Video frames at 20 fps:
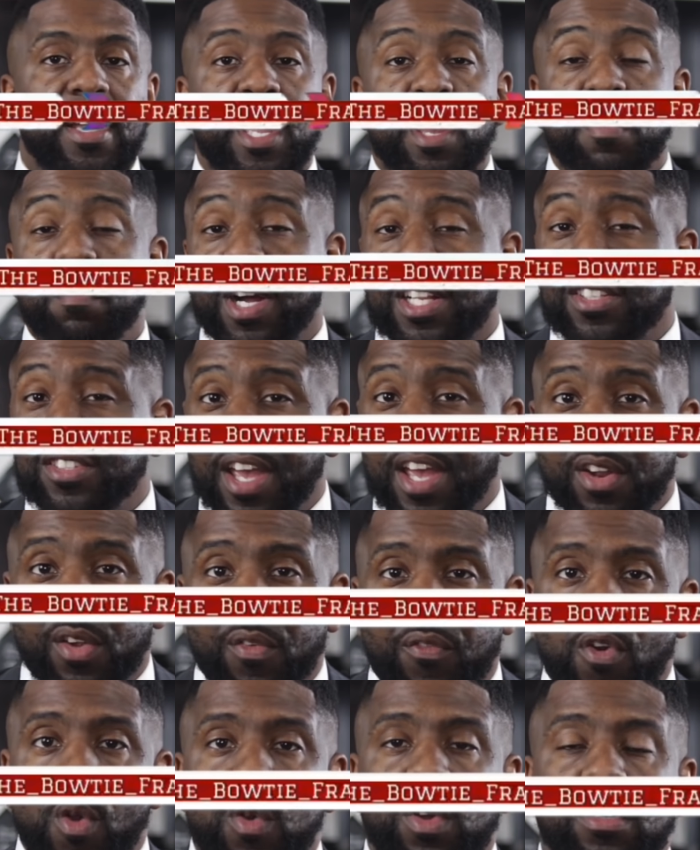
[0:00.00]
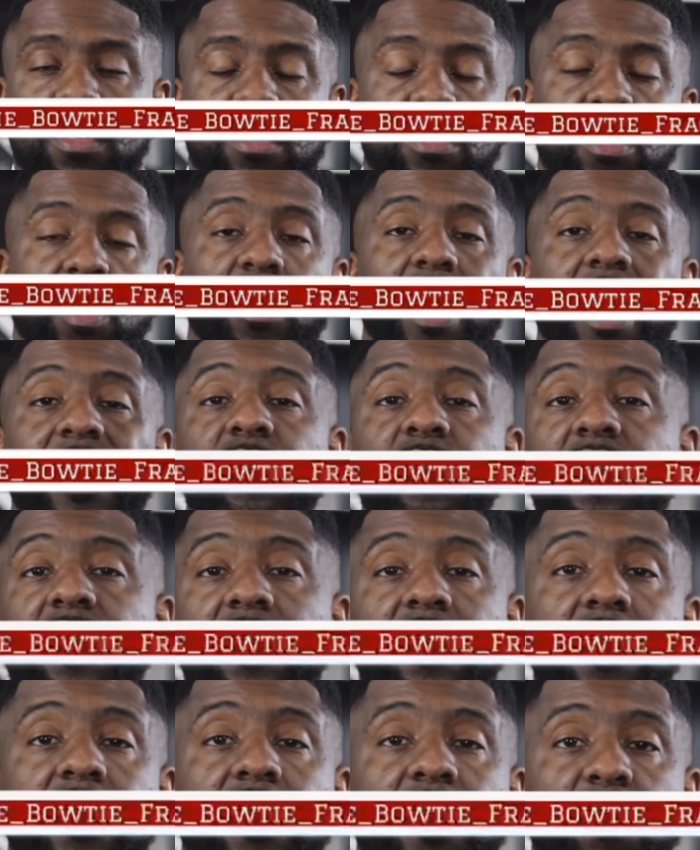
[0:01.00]
My channel focuses on how you can
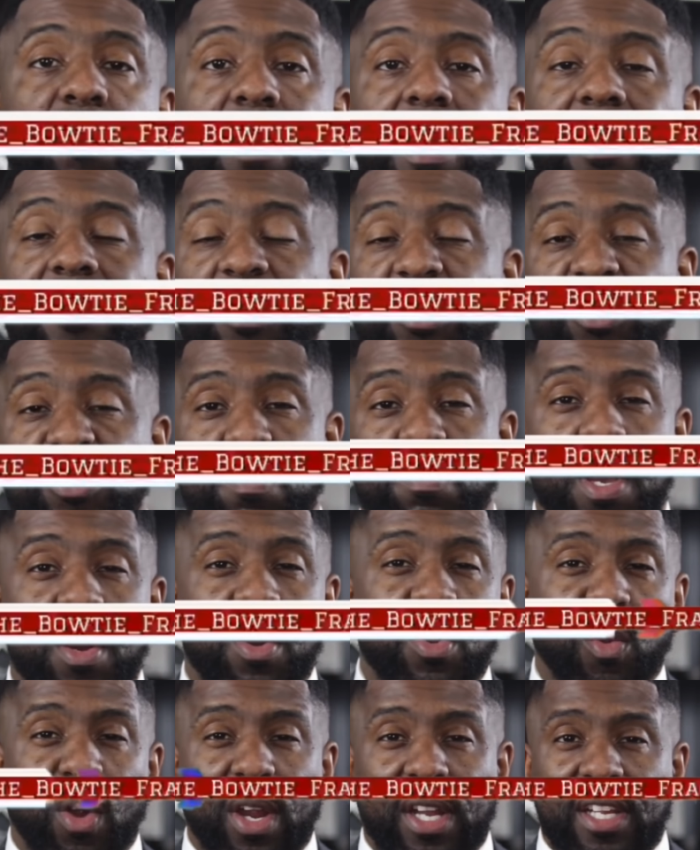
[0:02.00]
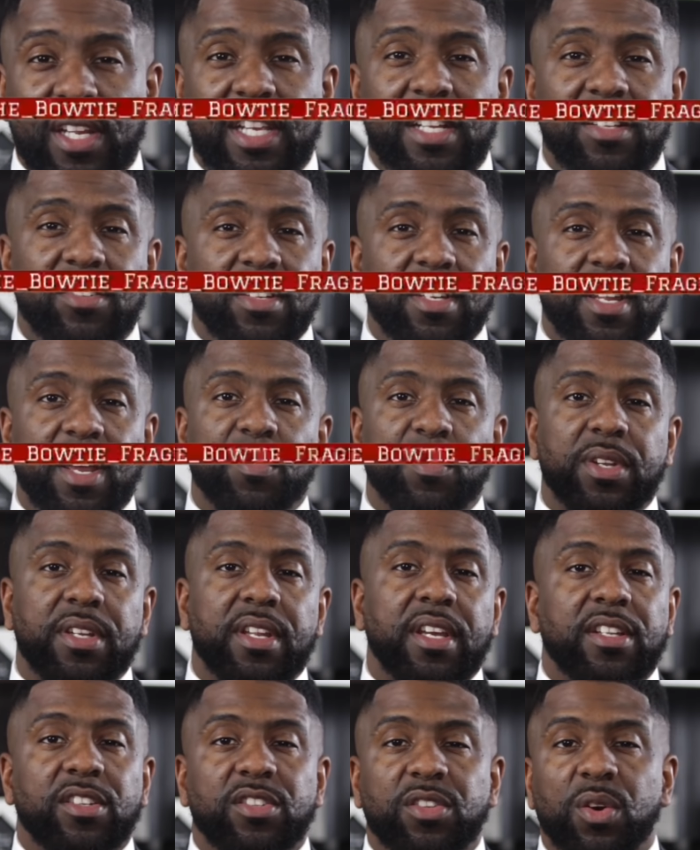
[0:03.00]
look your best and smell great each and every
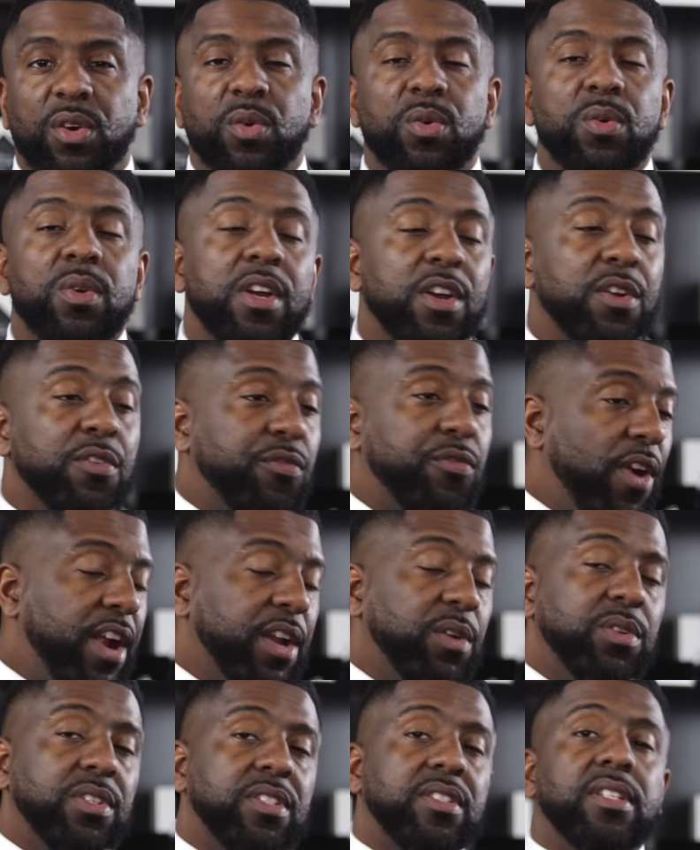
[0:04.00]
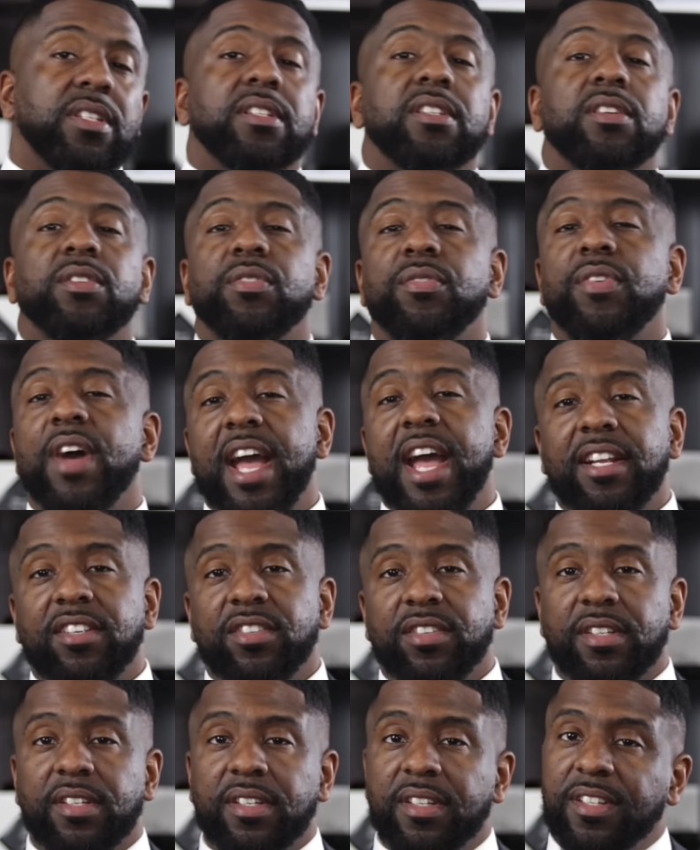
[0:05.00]
day. So, fragrances,
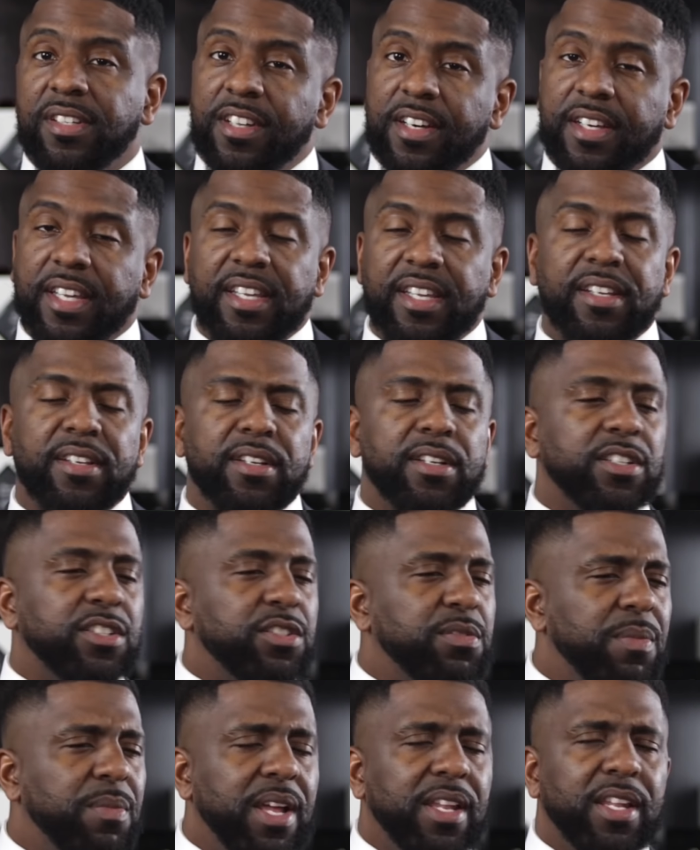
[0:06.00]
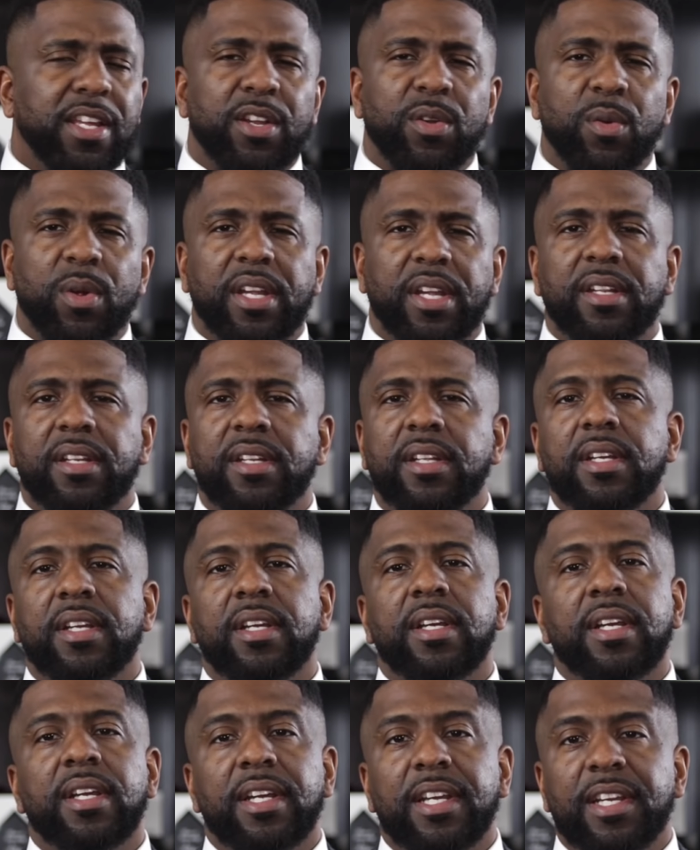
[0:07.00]
fashion, looking good, smelling great,
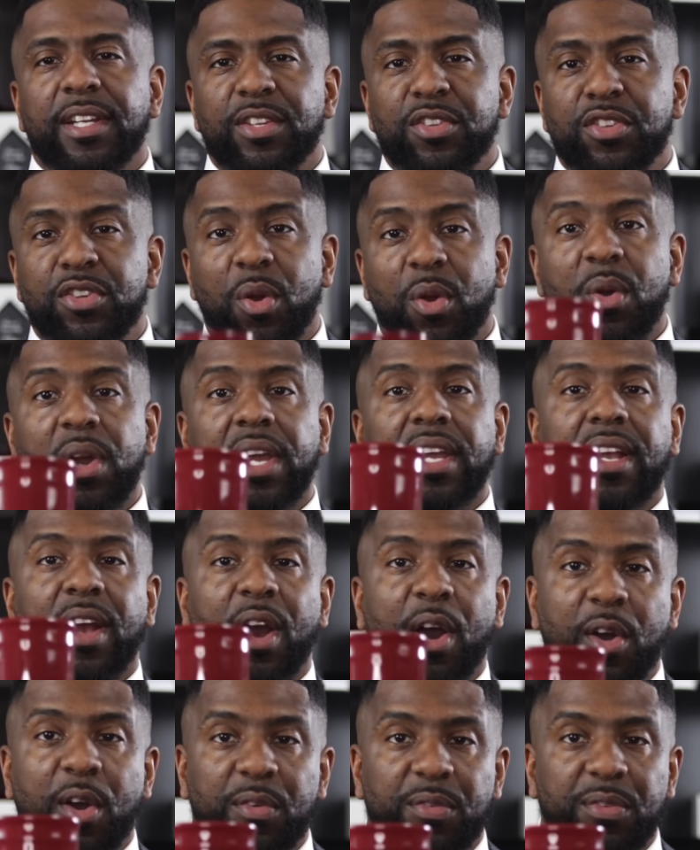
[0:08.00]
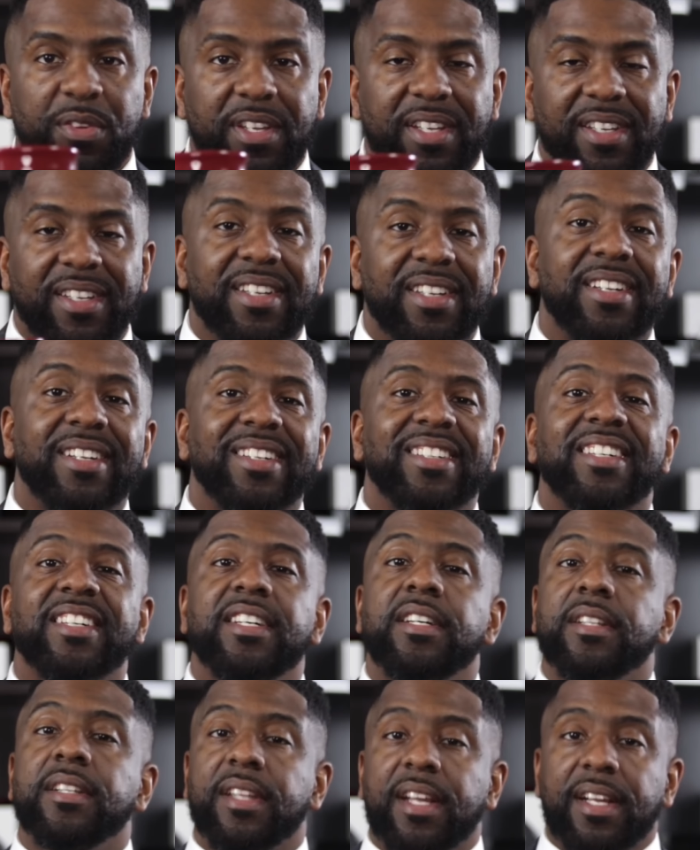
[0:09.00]
enjoying coffee.
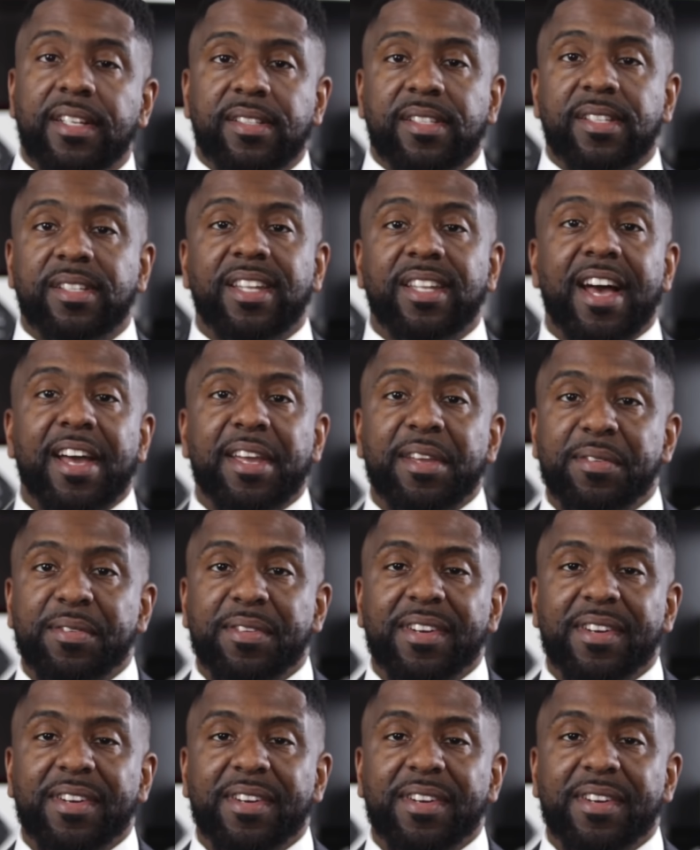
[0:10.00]
That's the life.